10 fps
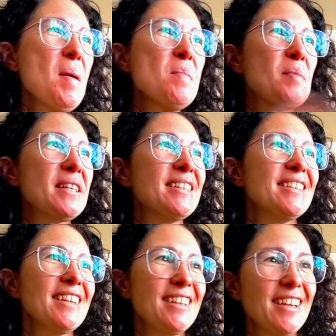But
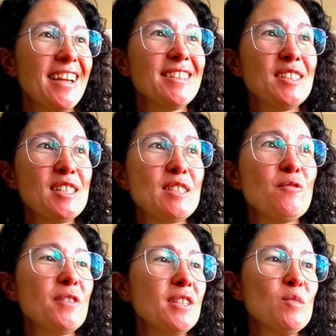again, this isn't
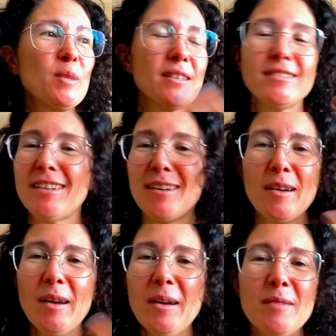finished, but
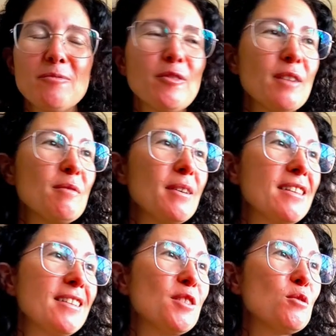for everybody
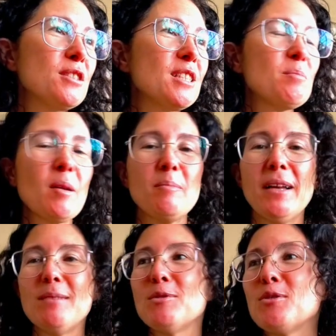that uses PayPal,
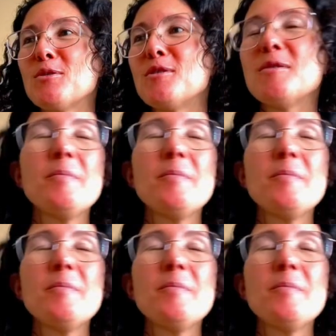I'm sure